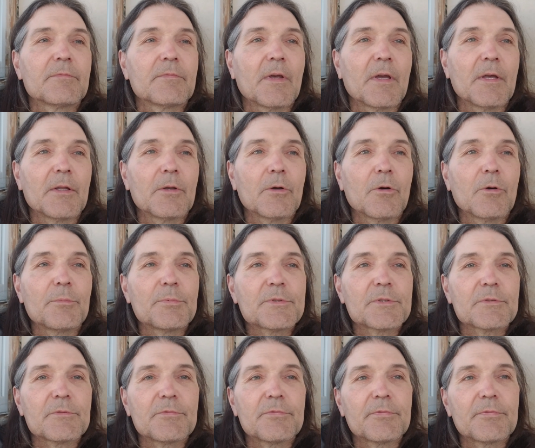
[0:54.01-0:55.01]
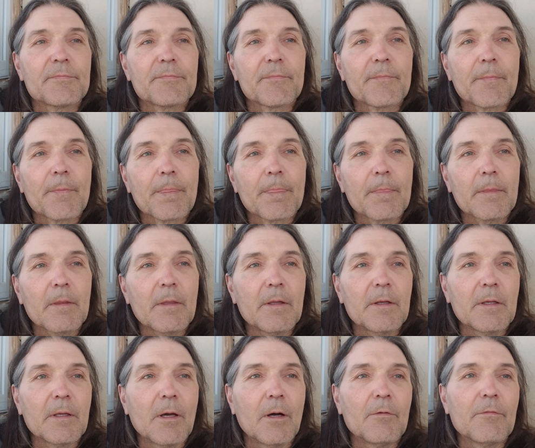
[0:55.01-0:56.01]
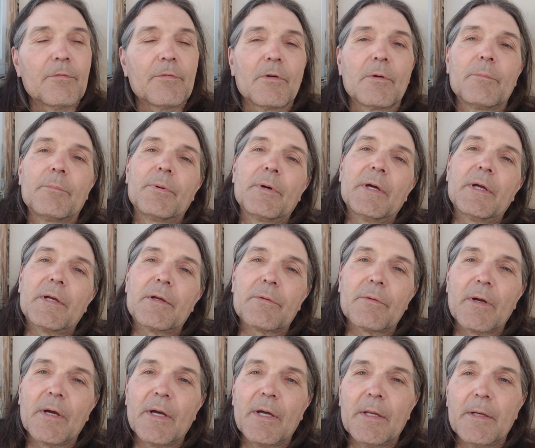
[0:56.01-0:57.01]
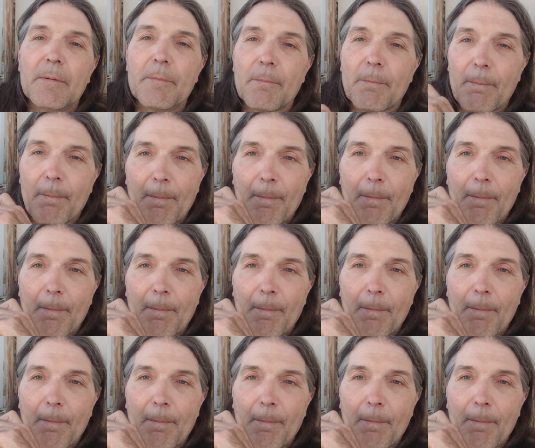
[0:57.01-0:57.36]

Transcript: I had hopes of getting out for a bike ride.